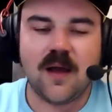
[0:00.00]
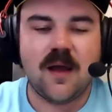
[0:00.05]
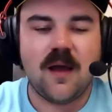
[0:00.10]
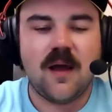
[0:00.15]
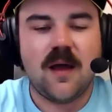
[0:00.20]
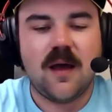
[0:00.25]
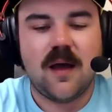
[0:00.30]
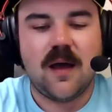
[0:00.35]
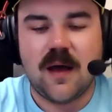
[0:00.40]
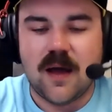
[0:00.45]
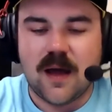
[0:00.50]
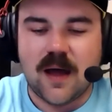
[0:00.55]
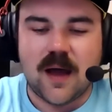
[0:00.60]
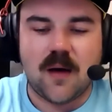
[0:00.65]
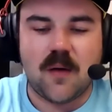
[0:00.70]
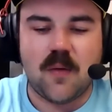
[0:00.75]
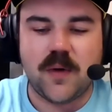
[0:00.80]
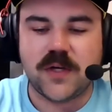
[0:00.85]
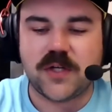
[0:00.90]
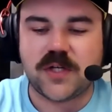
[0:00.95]
I
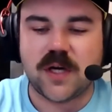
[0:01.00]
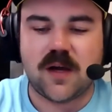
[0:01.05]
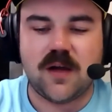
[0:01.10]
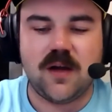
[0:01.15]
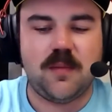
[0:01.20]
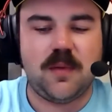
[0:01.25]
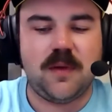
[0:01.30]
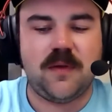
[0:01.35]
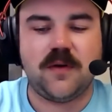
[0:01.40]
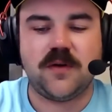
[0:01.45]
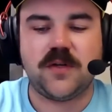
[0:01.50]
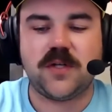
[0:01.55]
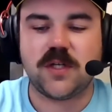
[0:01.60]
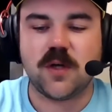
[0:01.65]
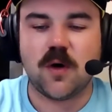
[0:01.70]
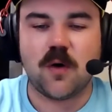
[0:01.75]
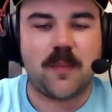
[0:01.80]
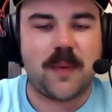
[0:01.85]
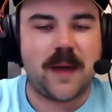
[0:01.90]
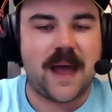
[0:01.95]
wish I could have been there
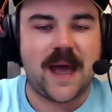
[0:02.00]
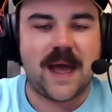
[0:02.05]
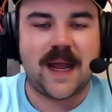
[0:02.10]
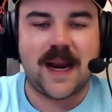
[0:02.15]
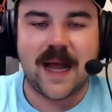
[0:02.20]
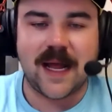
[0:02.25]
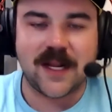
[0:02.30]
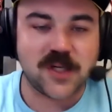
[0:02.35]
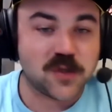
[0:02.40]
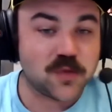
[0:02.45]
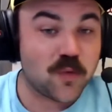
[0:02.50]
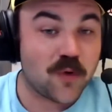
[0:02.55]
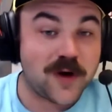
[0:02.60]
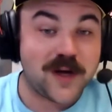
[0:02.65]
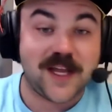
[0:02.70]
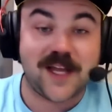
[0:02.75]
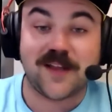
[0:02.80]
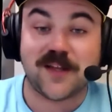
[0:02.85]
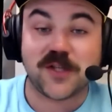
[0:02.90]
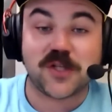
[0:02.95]
so bad. I just wanted
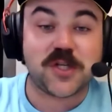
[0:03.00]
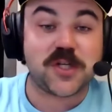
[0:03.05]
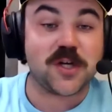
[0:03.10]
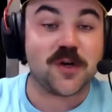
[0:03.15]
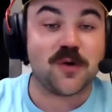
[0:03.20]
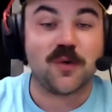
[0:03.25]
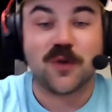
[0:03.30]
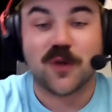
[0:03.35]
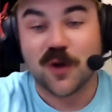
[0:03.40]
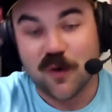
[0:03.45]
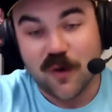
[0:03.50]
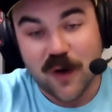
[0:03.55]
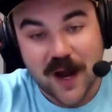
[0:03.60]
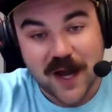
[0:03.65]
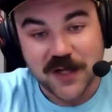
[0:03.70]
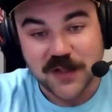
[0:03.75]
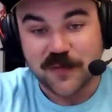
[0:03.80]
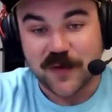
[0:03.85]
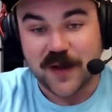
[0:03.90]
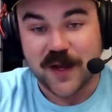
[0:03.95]
to get to chill with the
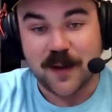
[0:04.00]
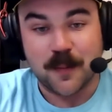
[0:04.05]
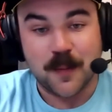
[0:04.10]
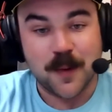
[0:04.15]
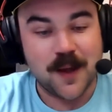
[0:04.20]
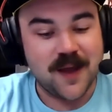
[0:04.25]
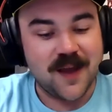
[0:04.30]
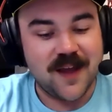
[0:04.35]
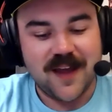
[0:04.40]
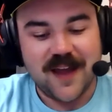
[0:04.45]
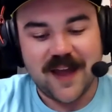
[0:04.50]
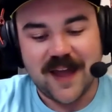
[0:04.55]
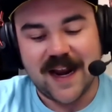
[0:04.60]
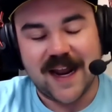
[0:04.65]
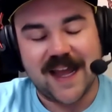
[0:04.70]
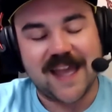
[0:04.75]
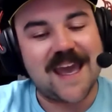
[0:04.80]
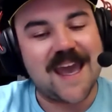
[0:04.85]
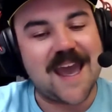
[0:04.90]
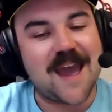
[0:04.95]
Garage fam. And I
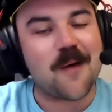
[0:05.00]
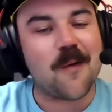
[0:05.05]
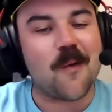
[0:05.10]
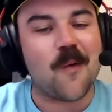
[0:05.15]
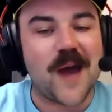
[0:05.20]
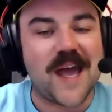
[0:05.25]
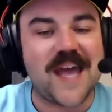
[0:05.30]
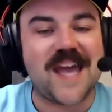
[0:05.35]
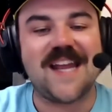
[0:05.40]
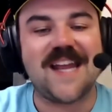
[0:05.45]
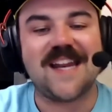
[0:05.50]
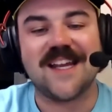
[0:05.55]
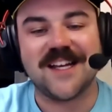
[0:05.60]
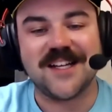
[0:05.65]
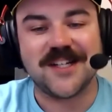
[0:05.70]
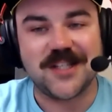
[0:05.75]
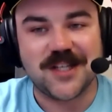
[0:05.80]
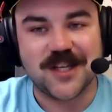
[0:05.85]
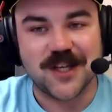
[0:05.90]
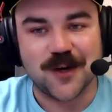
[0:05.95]
can't wait
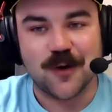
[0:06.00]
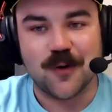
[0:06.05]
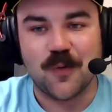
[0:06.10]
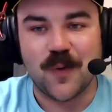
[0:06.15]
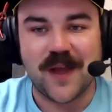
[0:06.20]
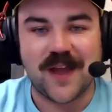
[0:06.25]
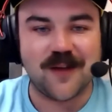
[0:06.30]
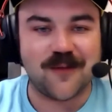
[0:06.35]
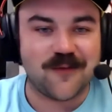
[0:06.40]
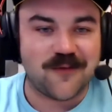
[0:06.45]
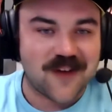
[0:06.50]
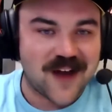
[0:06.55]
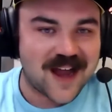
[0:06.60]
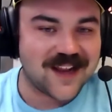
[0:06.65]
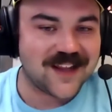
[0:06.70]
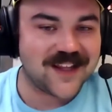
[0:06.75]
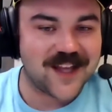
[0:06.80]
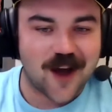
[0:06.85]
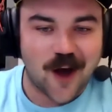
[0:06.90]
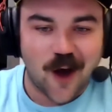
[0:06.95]
until we can
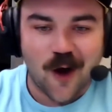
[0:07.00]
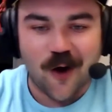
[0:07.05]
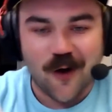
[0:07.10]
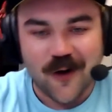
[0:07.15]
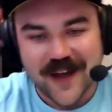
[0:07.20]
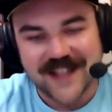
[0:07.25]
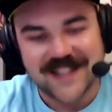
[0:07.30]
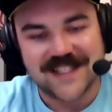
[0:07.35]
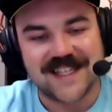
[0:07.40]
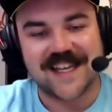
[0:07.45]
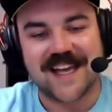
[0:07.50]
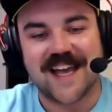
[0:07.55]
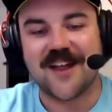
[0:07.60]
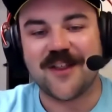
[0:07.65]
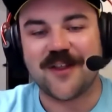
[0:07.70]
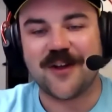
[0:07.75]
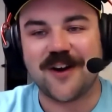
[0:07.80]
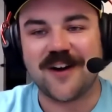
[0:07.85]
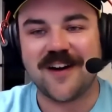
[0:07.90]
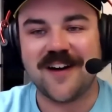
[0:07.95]
finally all get
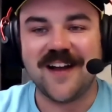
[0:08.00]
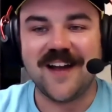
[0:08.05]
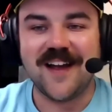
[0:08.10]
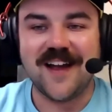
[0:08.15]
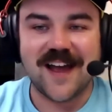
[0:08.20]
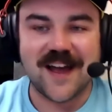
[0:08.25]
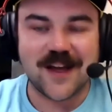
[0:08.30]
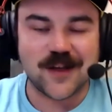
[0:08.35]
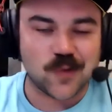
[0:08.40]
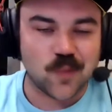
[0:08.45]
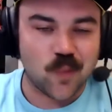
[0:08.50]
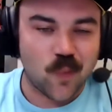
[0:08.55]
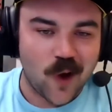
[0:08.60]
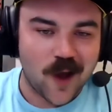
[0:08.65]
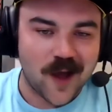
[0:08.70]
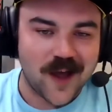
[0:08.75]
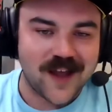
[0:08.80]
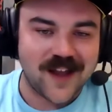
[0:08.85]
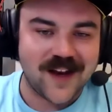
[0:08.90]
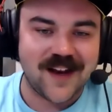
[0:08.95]
together as
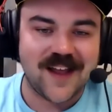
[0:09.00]
one